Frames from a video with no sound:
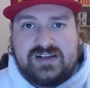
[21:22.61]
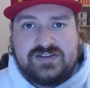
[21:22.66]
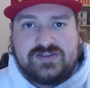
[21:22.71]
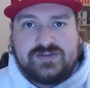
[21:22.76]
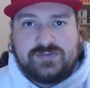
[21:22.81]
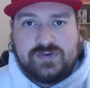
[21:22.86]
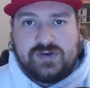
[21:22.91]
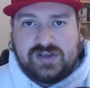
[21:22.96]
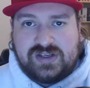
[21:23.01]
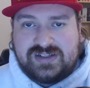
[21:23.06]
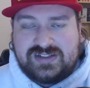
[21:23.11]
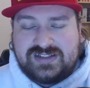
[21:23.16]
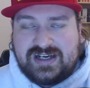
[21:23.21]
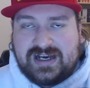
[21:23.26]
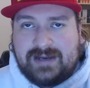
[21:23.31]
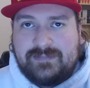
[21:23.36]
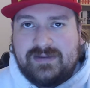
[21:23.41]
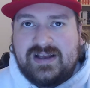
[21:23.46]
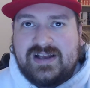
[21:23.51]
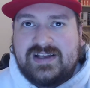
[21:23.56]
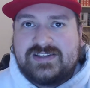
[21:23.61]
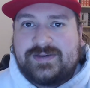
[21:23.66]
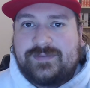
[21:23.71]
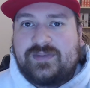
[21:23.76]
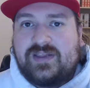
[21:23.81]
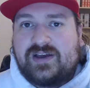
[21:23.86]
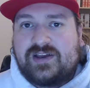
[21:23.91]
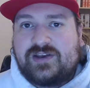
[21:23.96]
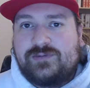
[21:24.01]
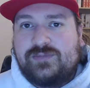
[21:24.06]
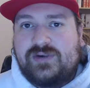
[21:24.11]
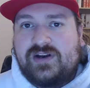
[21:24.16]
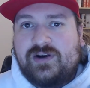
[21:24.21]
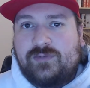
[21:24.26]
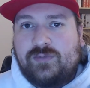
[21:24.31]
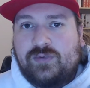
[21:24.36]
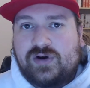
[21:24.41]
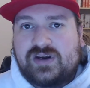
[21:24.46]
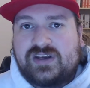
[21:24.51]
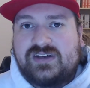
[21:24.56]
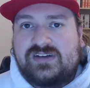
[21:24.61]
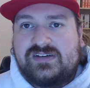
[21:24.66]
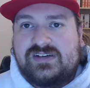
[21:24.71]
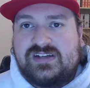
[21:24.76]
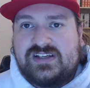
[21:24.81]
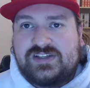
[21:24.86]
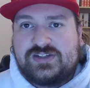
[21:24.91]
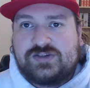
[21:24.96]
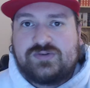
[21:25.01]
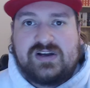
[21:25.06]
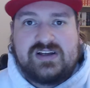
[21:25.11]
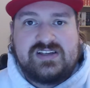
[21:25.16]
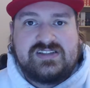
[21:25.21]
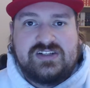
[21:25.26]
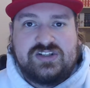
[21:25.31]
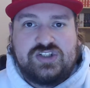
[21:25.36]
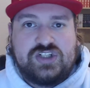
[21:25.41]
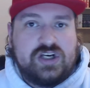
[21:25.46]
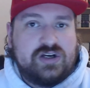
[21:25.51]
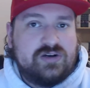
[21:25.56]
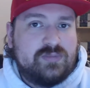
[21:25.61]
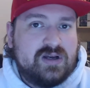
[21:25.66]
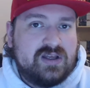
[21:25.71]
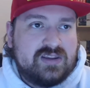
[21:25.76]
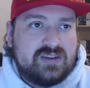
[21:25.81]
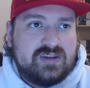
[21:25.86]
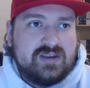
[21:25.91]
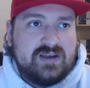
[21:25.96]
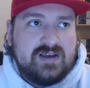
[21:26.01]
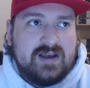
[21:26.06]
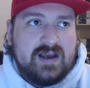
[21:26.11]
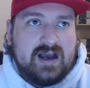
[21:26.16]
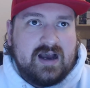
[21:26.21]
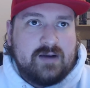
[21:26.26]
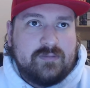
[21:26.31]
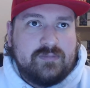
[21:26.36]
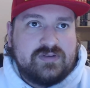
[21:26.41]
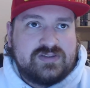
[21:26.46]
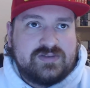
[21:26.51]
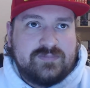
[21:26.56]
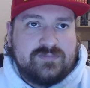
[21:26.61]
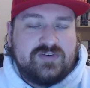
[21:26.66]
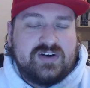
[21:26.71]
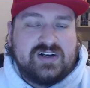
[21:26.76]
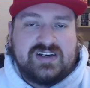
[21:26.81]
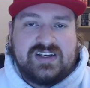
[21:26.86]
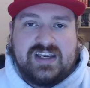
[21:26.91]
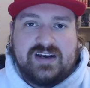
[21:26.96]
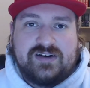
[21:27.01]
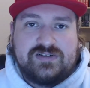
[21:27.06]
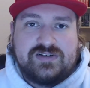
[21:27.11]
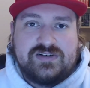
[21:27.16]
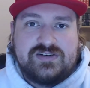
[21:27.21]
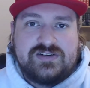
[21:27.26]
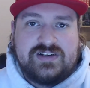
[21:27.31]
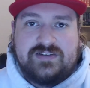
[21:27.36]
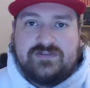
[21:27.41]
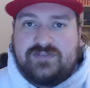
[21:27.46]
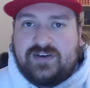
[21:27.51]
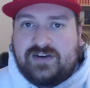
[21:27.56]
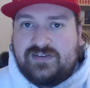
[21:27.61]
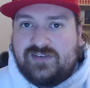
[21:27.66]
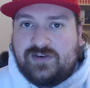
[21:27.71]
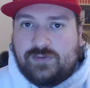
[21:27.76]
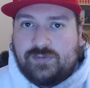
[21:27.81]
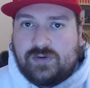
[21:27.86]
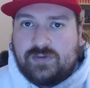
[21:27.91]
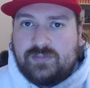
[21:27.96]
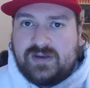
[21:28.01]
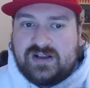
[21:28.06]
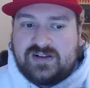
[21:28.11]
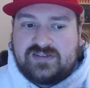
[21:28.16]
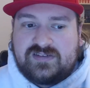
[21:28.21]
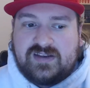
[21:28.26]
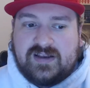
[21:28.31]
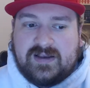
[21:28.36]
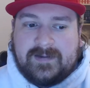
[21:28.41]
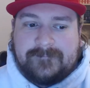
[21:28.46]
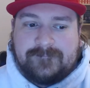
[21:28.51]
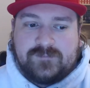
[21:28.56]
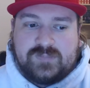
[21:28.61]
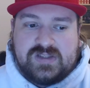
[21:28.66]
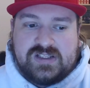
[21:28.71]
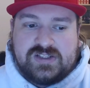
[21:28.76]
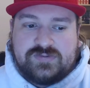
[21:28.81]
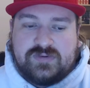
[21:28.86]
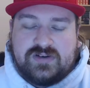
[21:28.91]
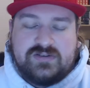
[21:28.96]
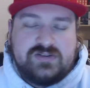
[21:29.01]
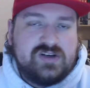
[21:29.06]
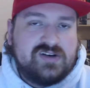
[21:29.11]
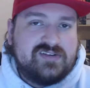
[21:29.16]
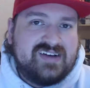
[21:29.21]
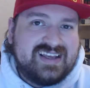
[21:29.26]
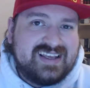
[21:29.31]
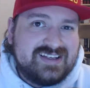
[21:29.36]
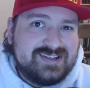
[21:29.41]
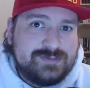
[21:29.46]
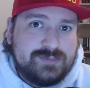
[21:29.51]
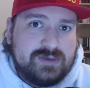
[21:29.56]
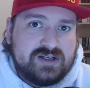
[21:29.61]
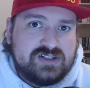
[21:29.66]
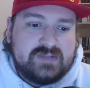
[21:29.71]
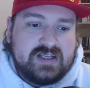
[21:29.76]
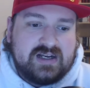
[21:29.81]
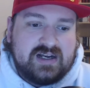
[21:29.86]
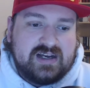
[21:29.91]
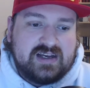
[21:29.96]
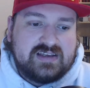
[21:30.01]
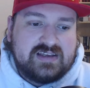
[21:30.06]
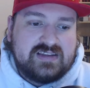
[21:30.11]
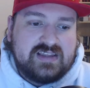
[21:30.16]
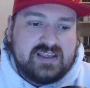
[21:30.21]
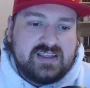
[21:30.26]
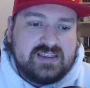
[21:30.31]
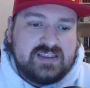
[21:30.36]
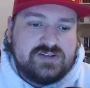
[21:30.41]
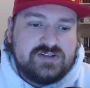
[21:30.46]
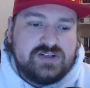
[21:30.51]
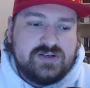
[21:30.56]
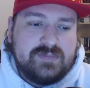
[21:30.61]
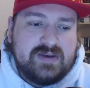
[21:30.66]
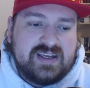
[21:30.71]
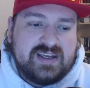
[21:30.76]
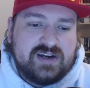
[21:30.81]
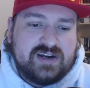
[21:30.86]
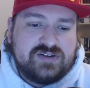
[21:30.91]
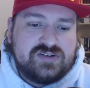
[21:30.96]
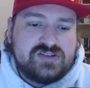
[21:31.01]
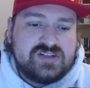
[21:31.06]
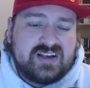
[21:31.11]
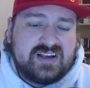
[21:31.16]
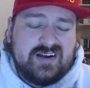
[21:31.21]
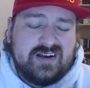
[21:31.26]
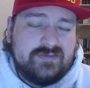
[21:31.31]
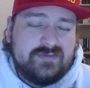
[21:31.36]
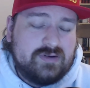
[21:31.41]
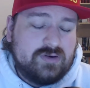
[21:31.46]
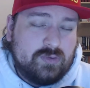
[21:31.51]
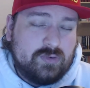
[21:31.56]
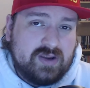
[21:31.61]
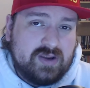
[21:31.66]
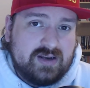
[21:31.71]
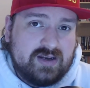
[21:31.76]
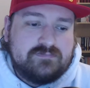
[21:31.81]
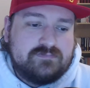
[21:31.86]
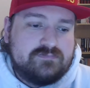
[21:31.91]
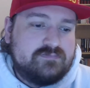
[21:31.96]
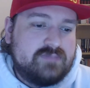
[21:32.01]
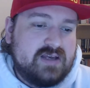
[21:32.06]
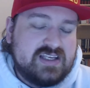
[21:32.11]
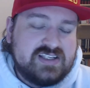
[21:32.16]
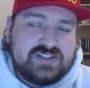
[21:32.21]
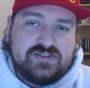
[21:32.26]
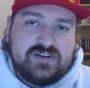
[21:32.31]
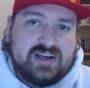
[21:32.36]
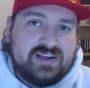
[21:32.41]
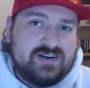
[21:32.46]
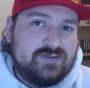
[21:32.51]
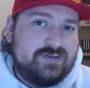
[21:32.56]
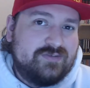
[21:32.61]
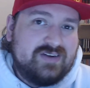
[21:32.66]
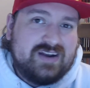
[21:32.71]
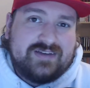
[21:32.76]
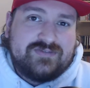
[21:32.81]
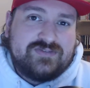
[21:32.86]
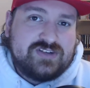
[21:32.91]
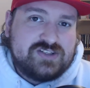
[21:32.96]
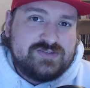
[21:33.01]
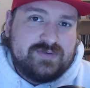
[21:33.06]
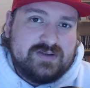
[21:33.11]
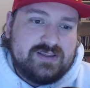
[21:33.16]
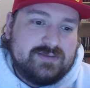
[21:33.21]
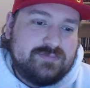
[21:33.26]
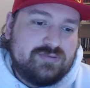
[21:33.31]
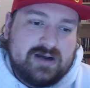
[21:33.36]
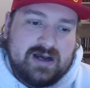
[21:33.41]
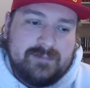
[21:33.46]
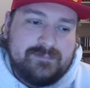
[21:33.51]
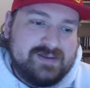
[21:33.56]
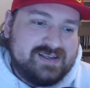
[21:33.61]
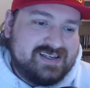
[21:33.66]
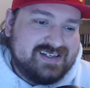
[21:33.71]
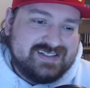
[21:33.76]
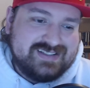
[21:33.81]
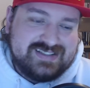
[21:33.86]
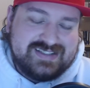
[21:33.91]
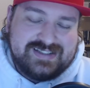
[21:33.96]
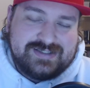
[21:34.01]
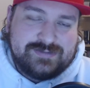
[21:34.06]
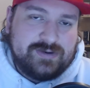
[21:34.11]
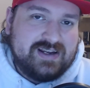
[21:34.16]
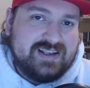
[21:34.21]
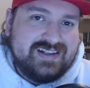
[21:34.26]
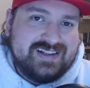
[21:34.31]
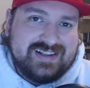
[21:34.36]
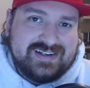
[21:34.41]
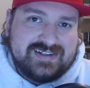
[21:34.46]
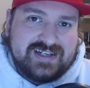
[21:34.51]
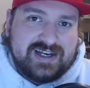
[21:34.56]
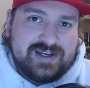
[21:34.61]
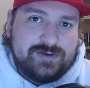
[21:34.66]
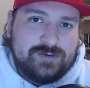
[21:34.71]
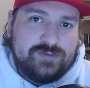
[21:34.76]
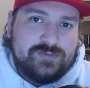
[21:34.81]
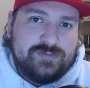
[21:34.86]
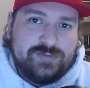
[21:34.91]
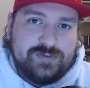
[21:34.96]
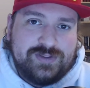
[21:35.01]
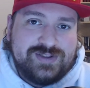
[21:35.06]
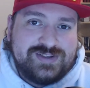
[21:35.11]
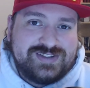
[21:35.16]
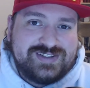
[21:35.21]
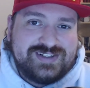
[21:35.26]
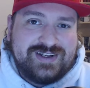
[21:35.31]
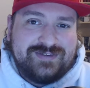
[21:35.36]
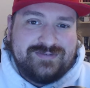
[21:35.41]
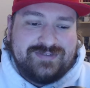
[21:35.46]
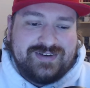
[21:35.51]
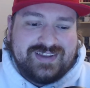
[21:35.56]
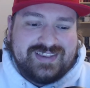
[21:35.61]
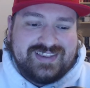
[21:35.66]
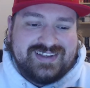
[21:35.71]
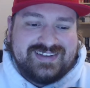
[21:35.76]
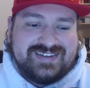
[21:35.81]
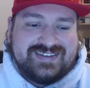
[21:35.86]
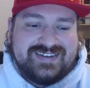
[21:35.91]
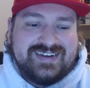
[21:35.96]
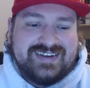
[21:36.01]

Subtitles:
It's a really good time. Something I can read at work and de-stress and chill with some fun characters and fun little romance. This one don't like as much. I think the 2 main characters are kind of annoying. Basically, I don't even have to explain the plot because it's right in the title for this stuff like this.